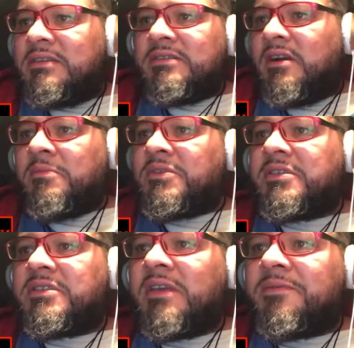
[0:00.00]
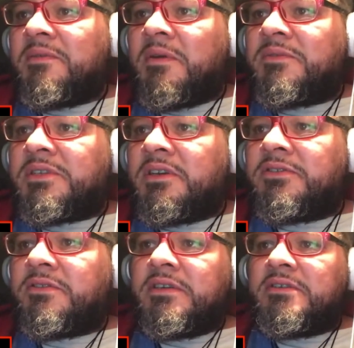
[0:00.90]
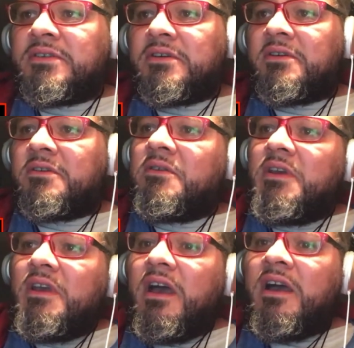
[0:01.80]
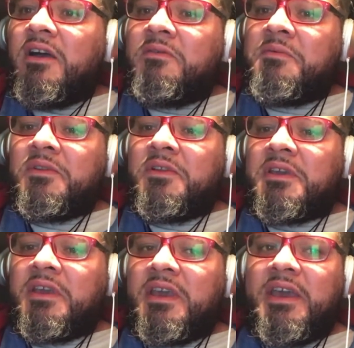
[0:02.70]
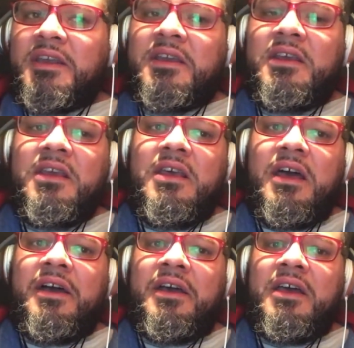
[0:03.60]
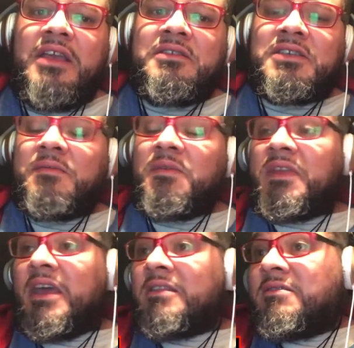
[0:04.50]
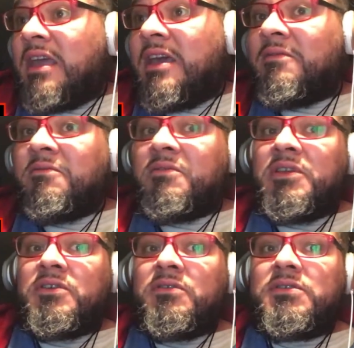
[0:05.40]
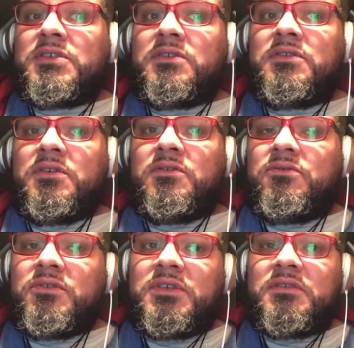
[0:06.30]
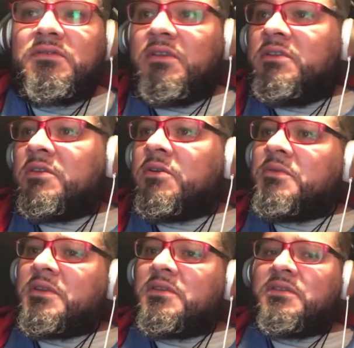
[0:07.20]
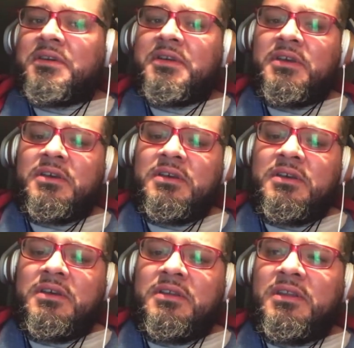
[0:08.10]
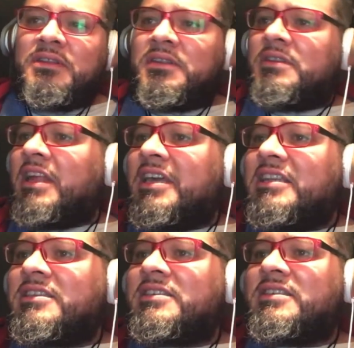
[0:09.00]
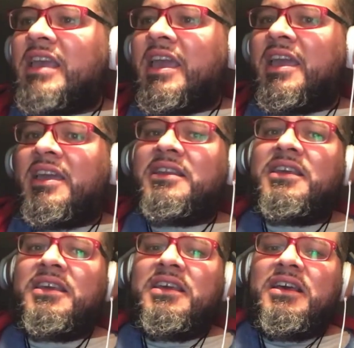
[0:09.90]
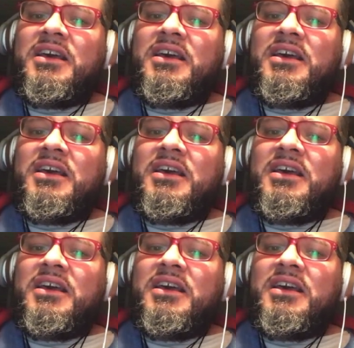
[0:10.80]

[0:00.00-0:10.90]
is almost the same from almost 100 years ago when we're looking at it. And some of that we used to use, with the lights and